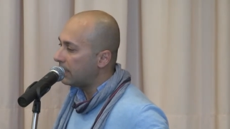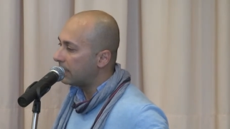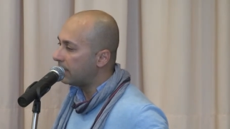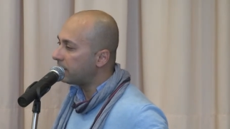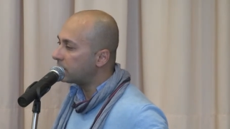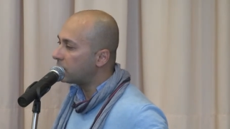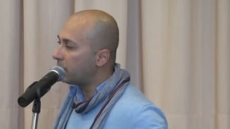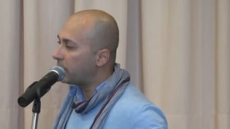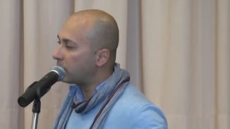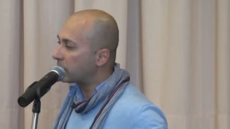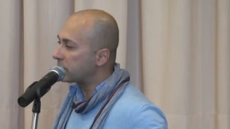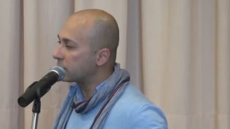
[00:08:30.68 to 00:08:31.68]
Another
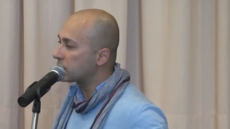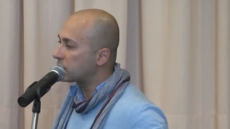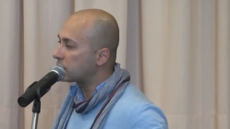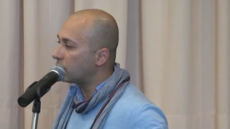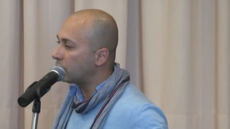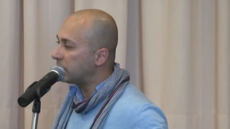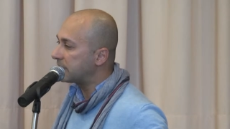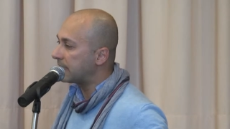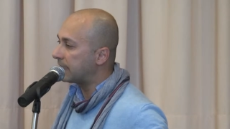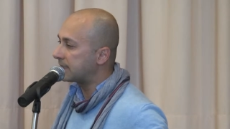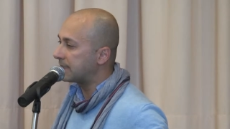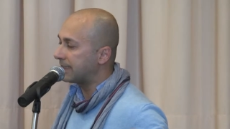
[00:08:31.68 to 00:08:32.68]
topic was on stories
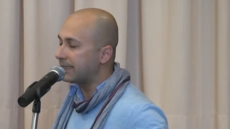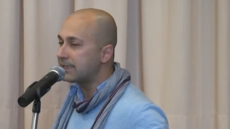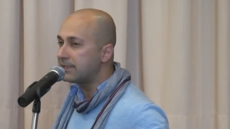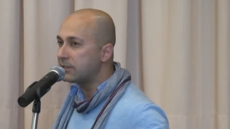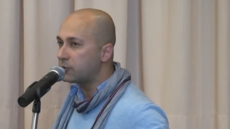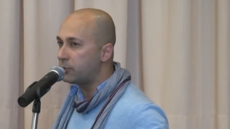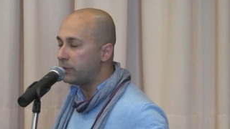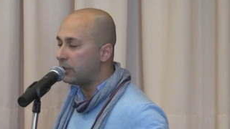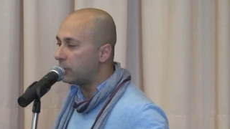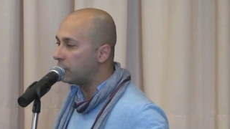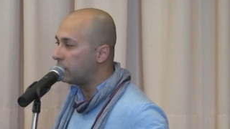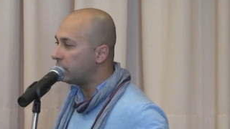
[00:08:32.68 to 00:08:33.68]
as lessons to
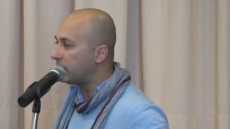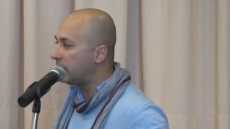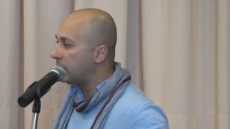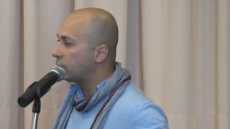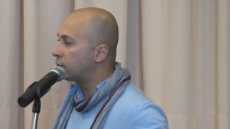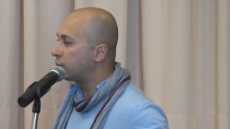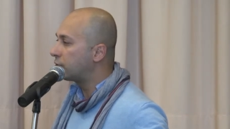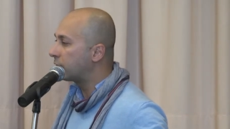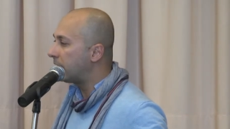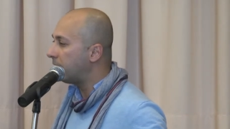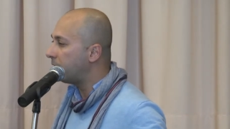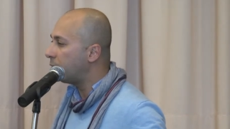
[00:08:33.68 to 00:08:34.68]
be learned
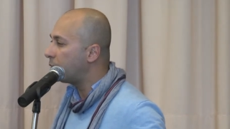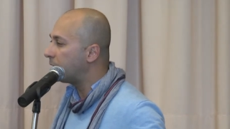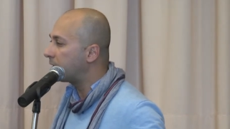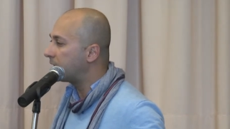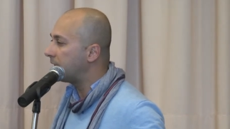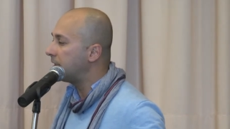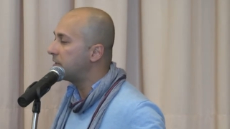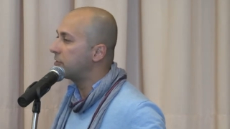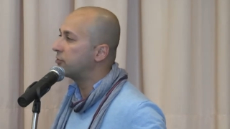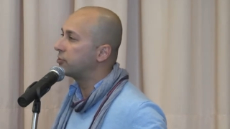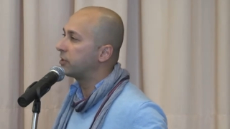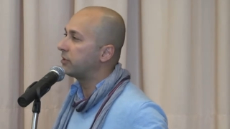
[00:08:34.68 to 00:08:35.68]
together with
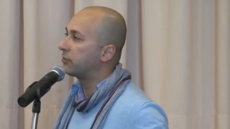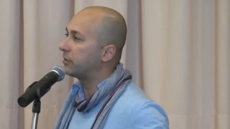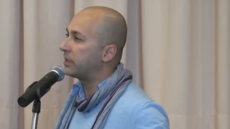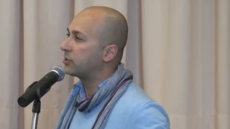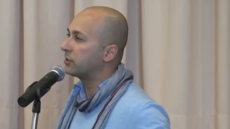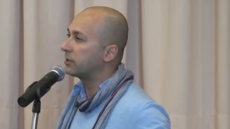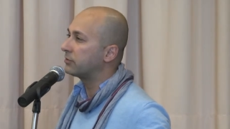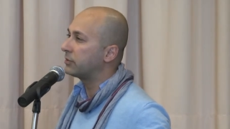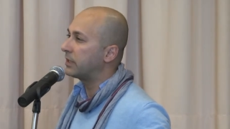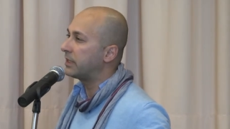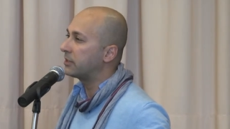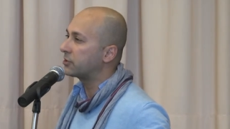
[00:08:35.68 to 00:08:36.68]
intergenerational
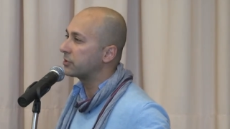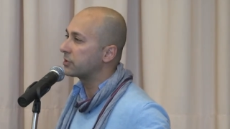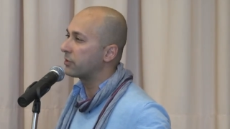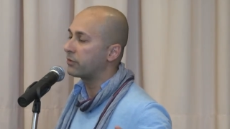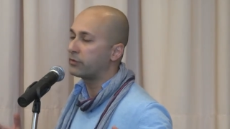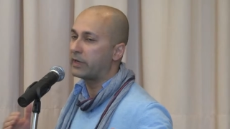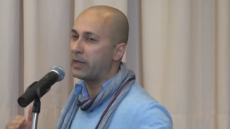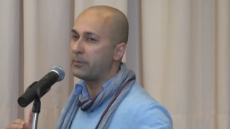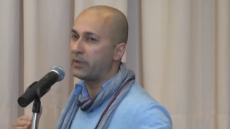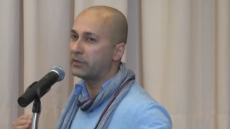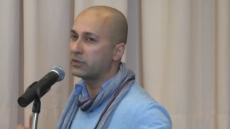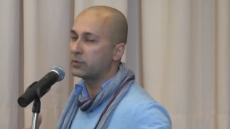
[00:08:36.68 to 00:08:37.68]
relations. So the
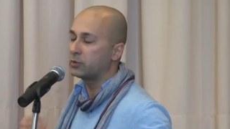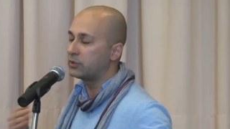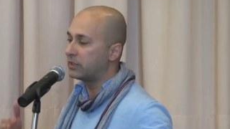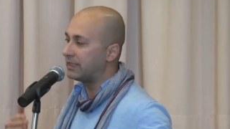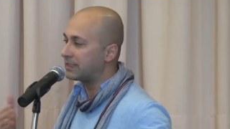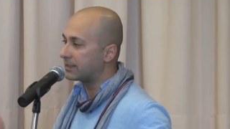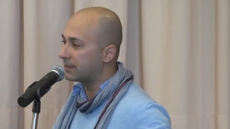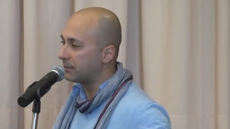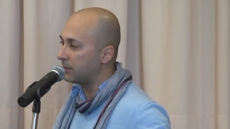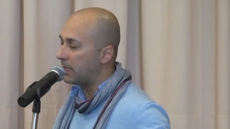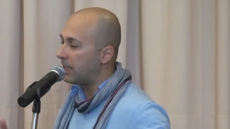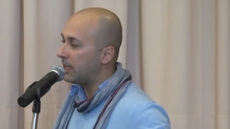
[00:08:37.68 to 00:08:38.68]
grandparents would teach
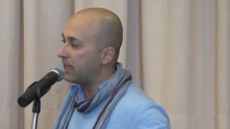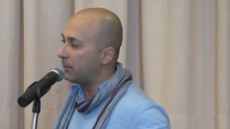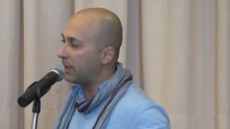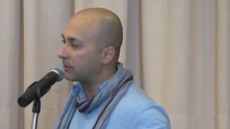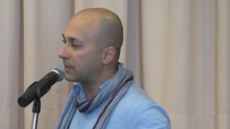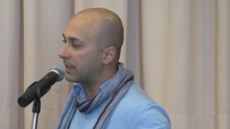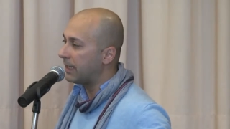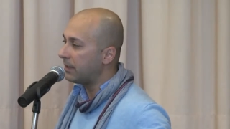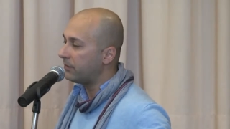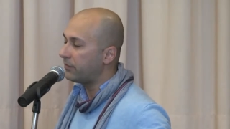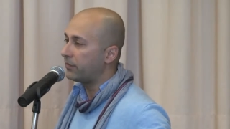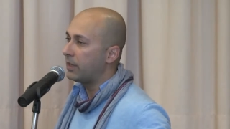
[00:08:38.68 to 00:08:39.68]
them about
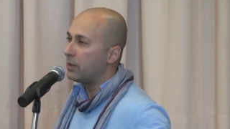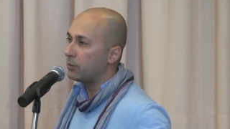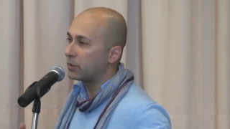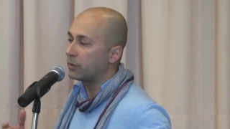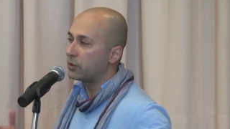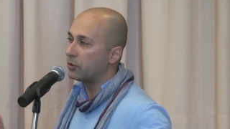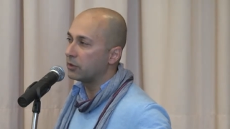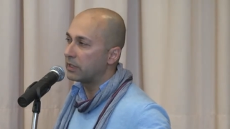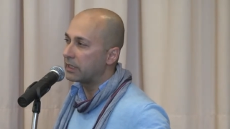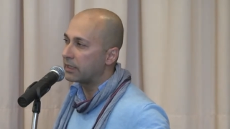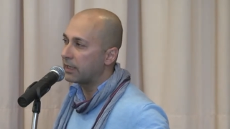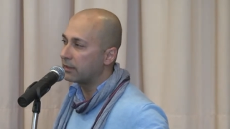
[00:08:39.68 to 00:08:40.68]
life, what we call
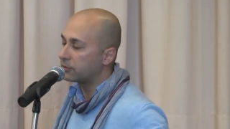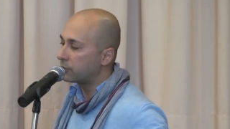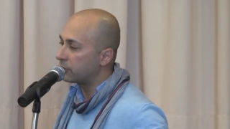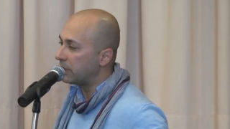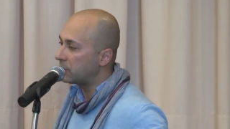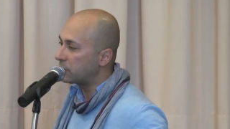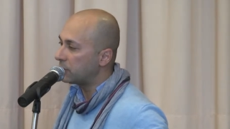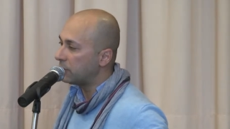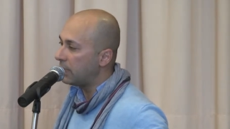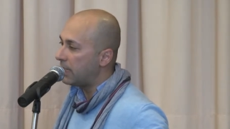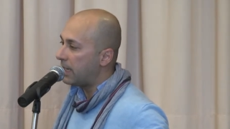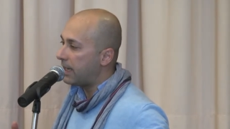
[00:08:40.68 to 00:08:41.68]

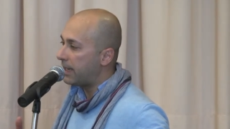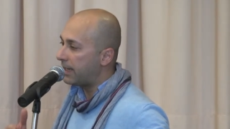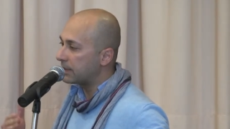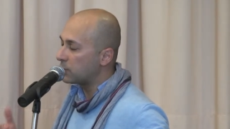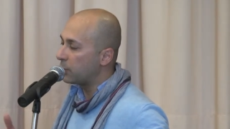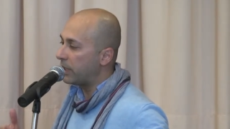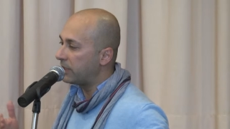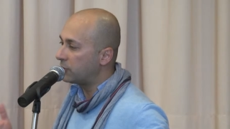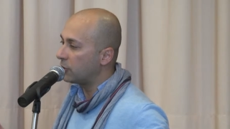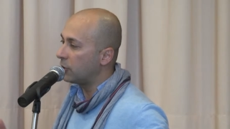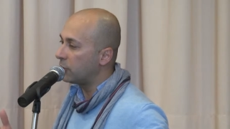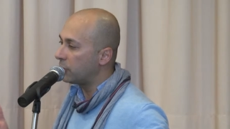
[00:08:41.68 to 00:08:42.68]
enculturation, as a way
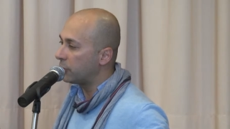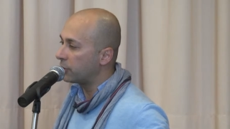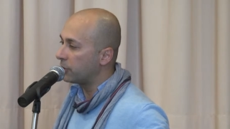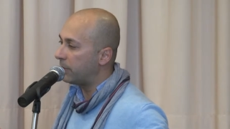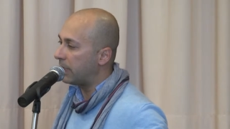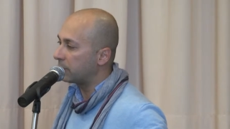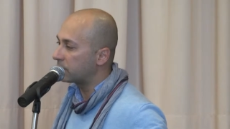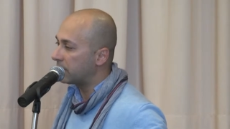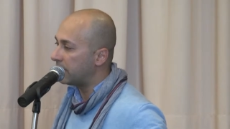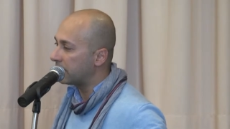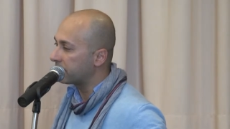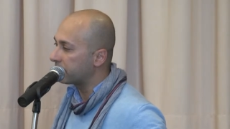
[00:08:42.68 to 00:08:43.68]
to learn about
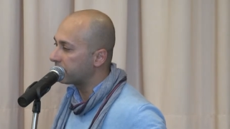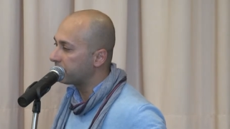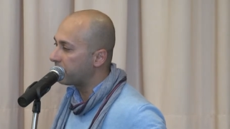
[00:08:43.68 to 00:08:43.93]
life.